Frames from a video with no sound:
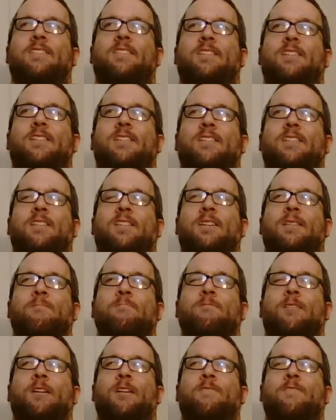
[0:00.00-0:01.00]
is there the
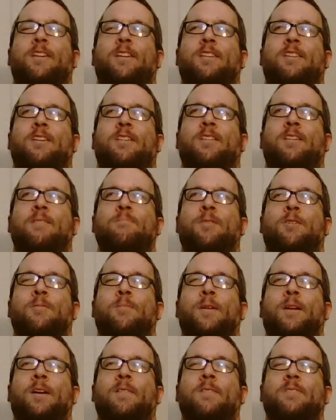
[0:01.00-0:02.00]
only? I think the only
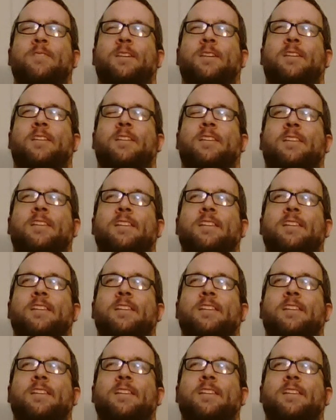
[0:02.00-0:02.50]
moment I was like,